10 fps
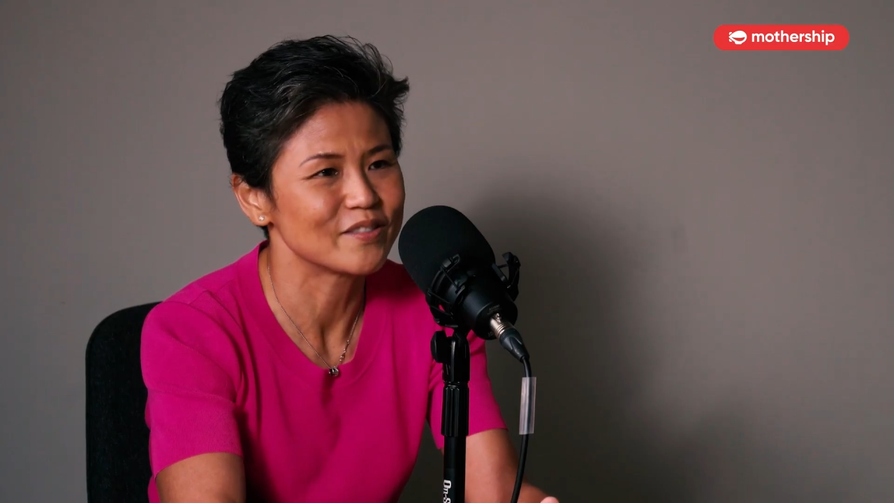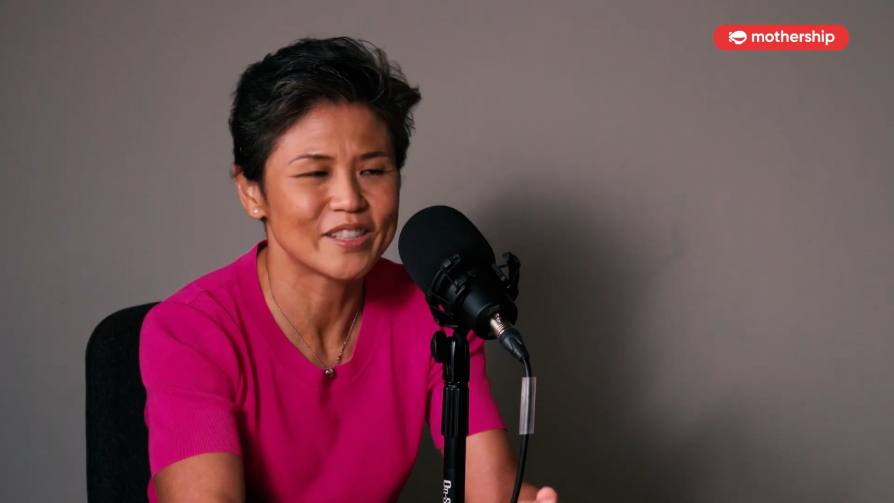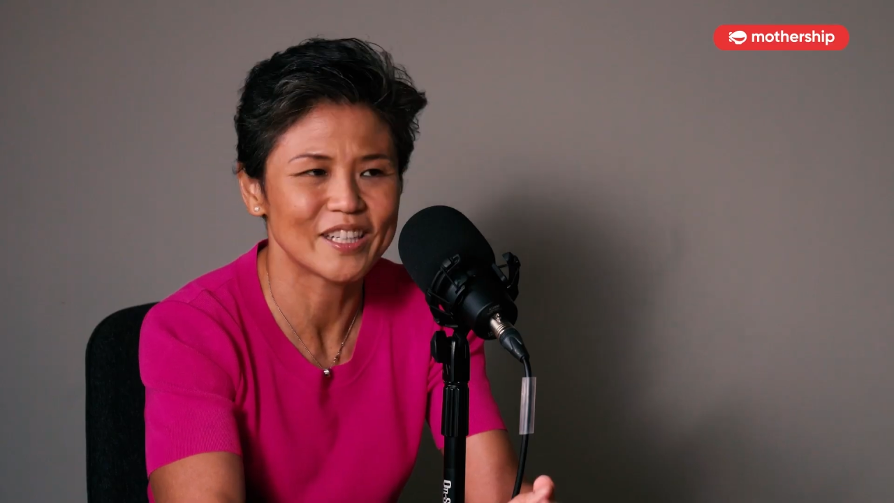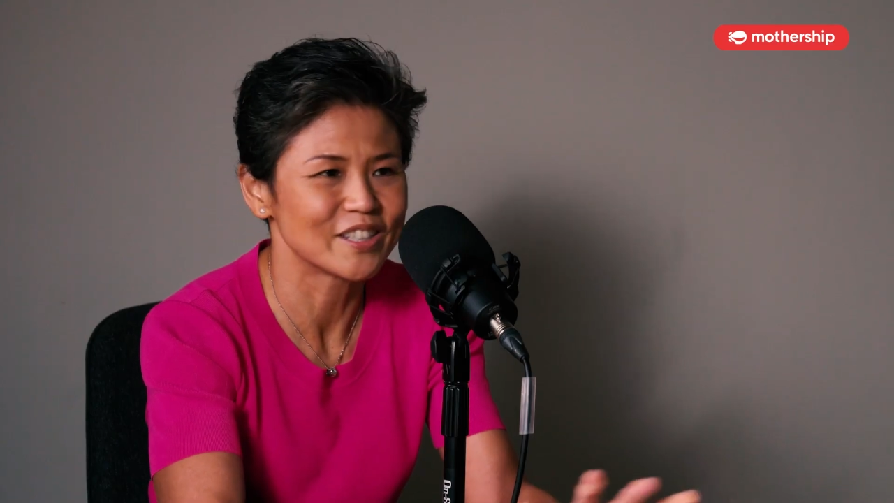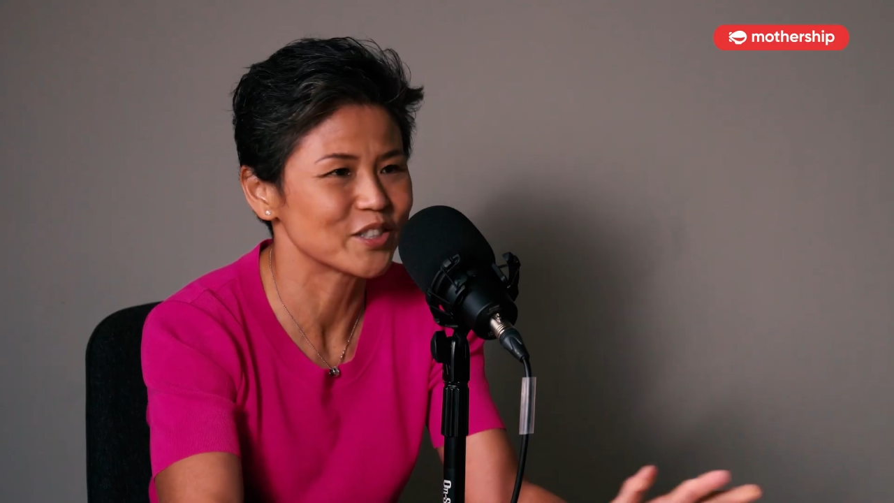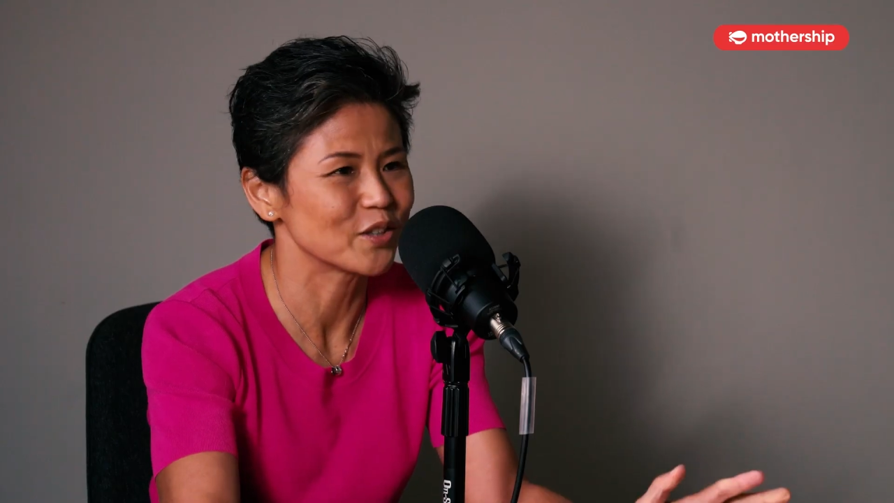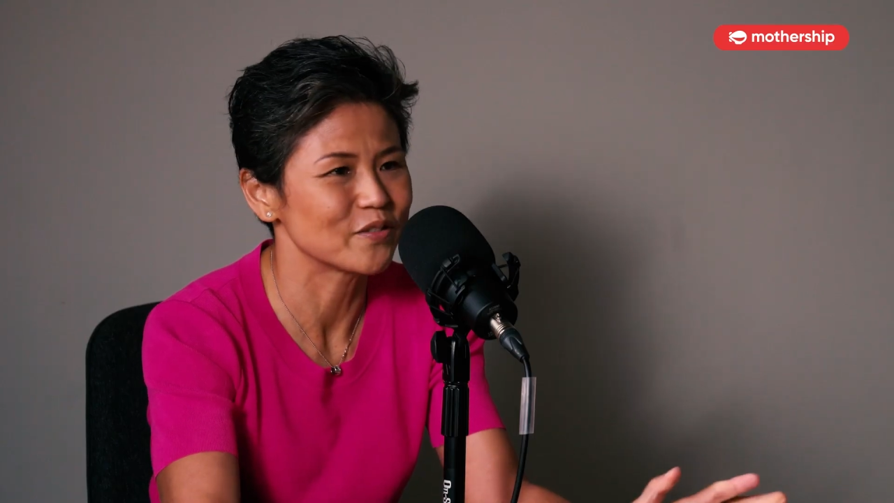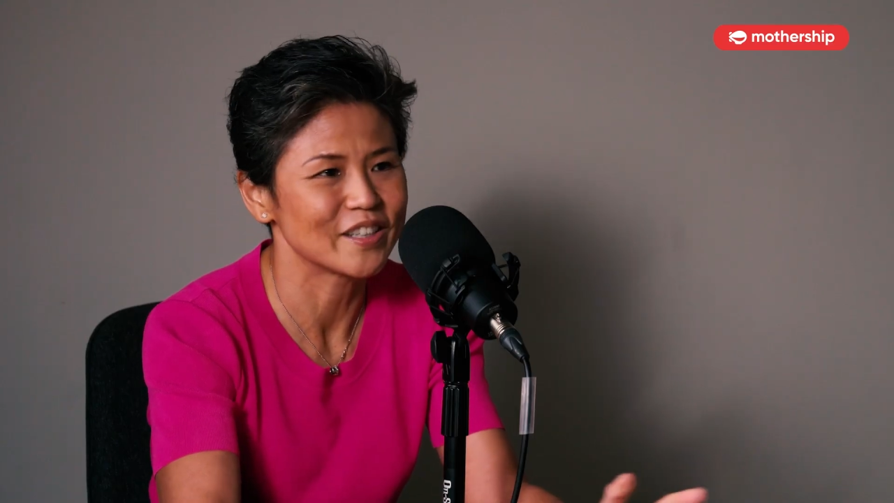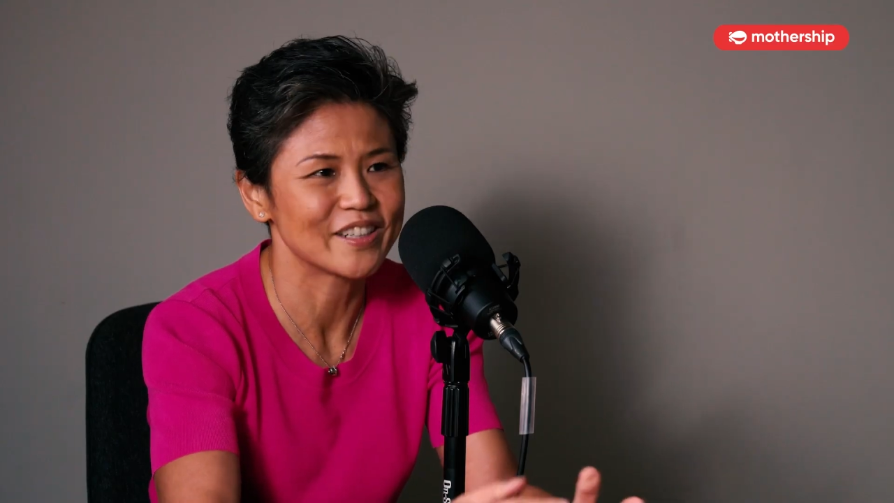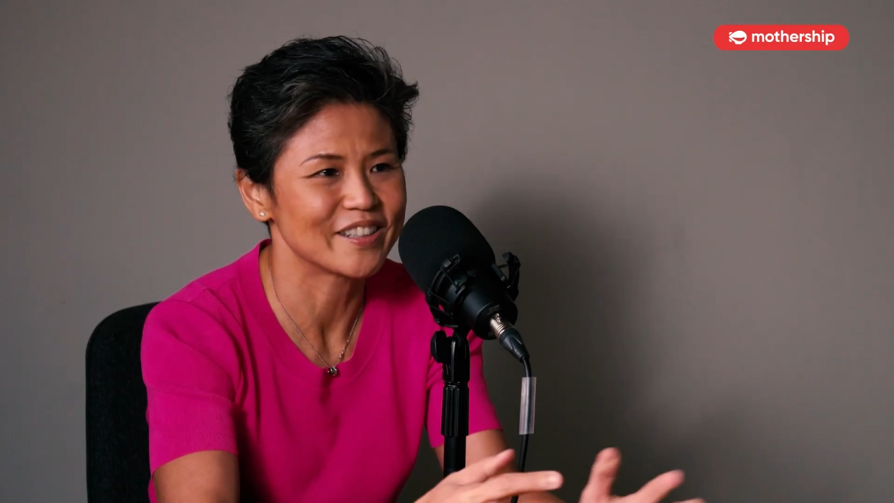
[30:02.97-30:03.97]
regardless of
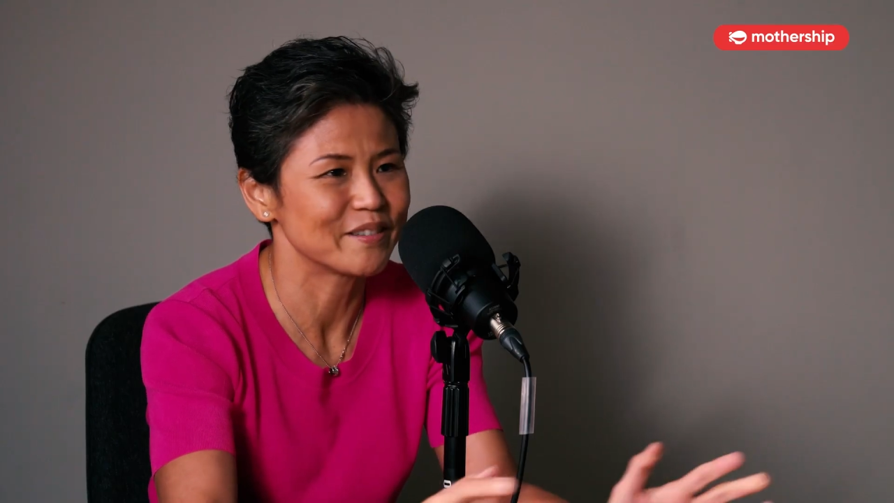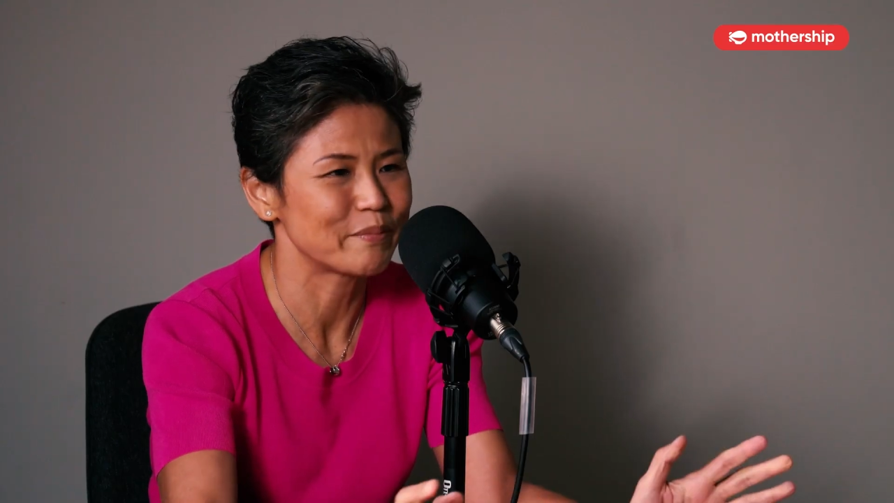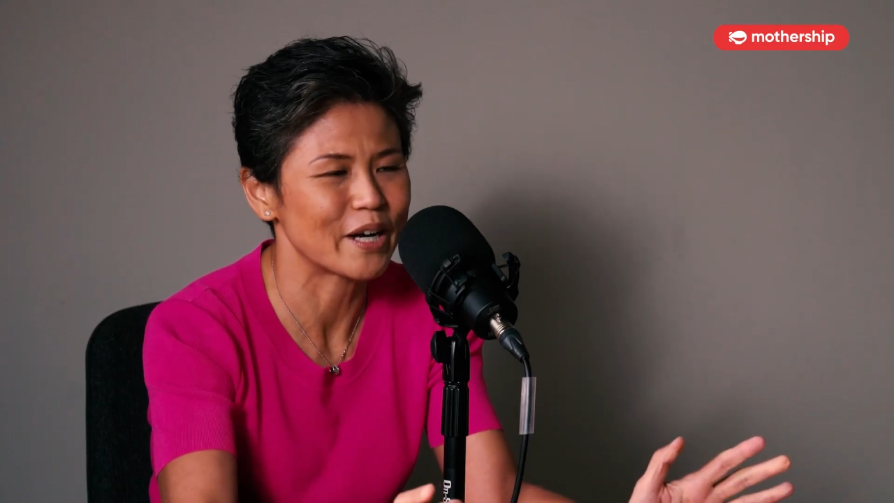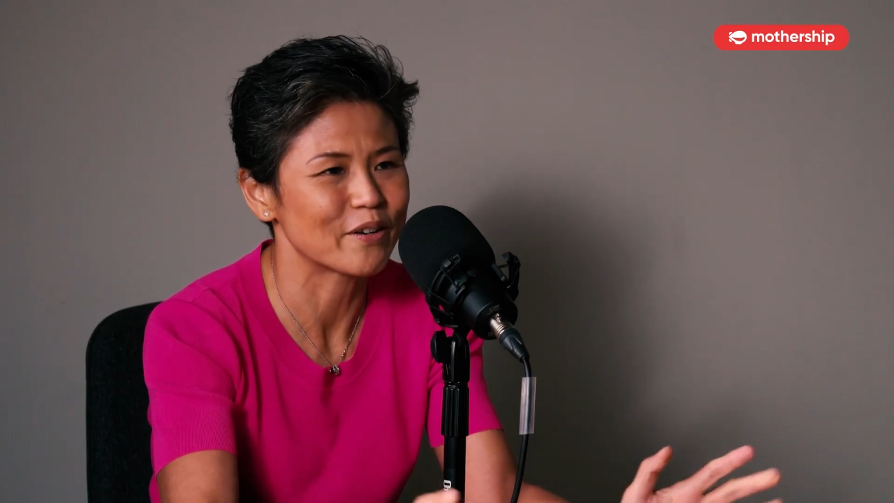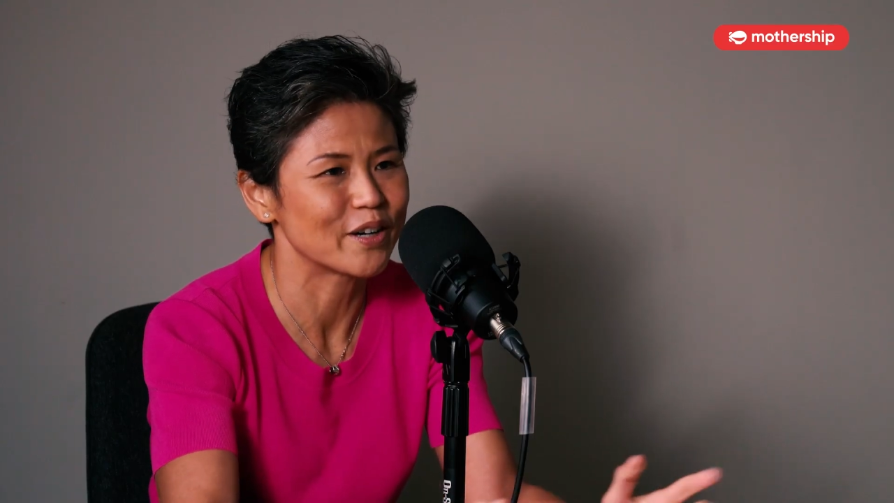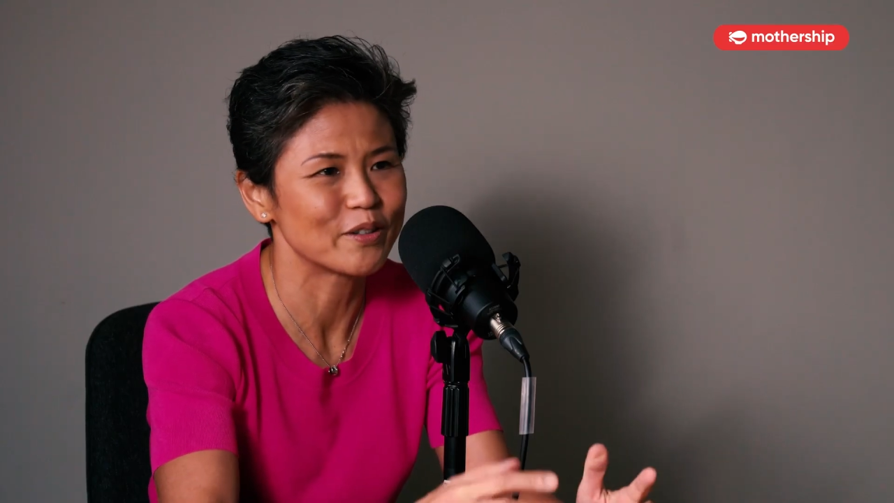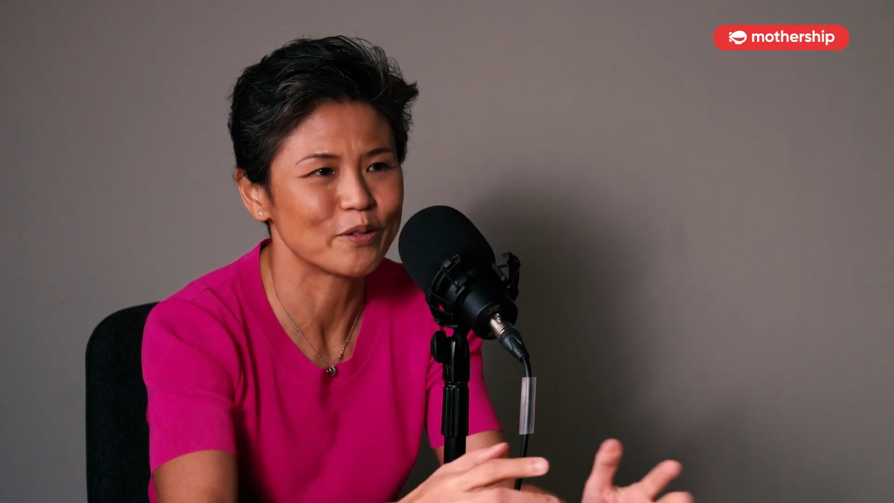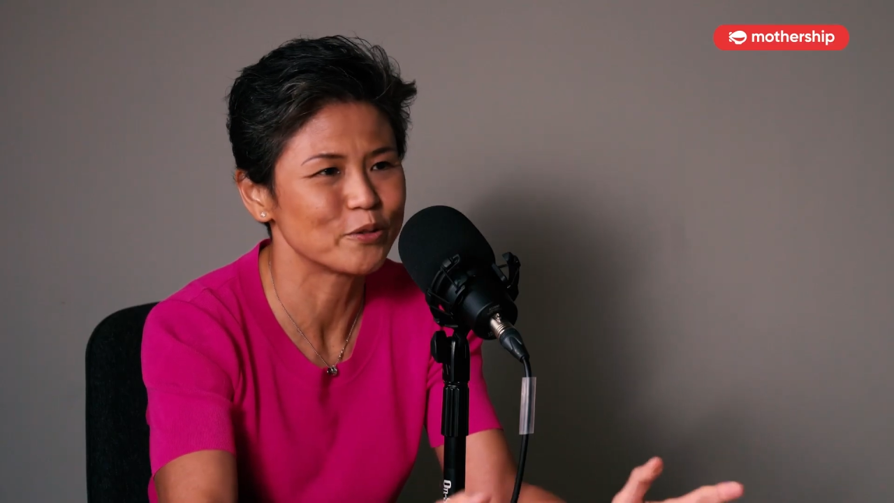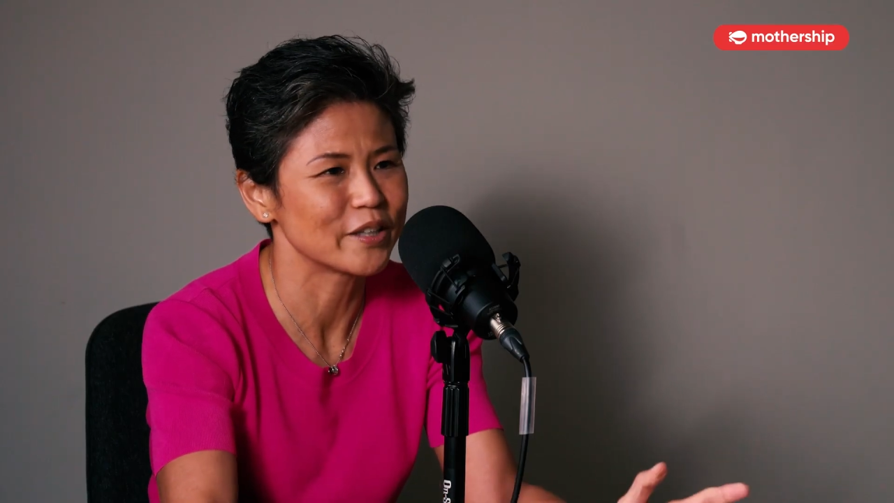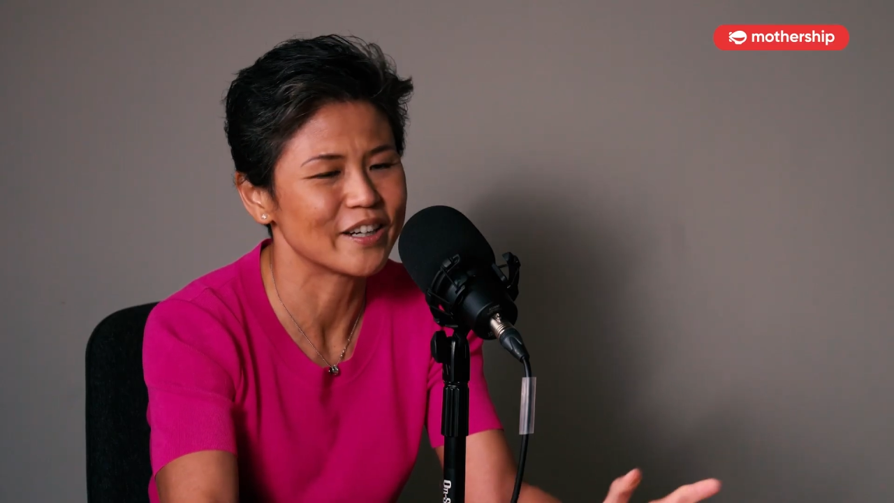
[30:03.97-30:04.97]
their background and
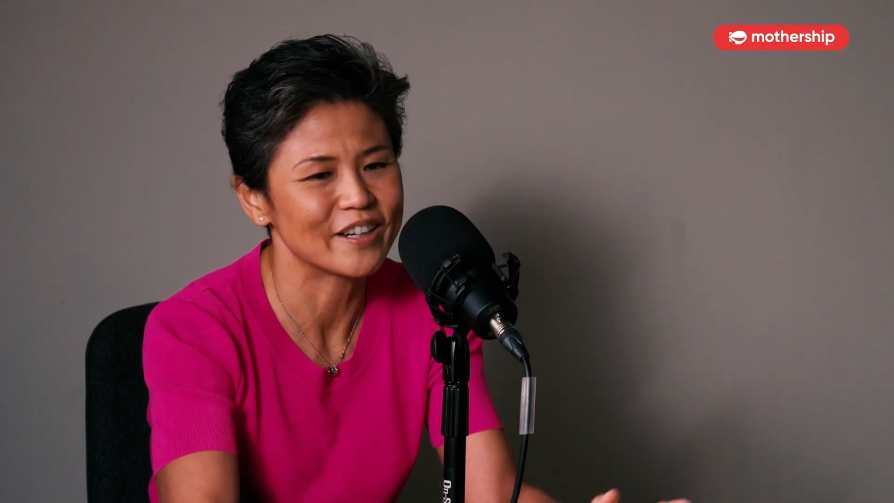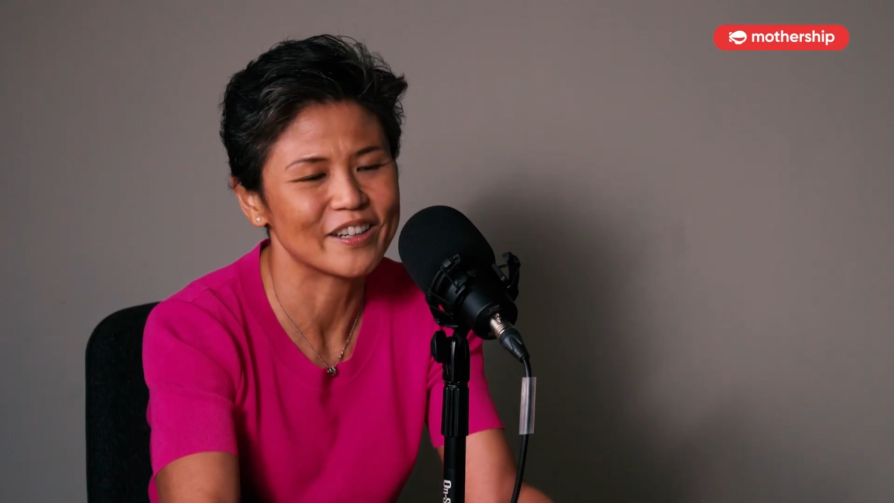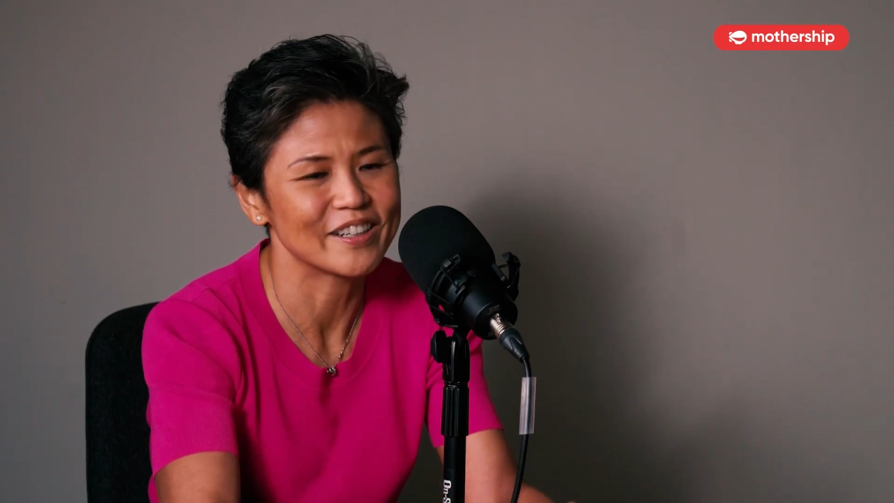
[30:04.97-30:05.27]
who they are,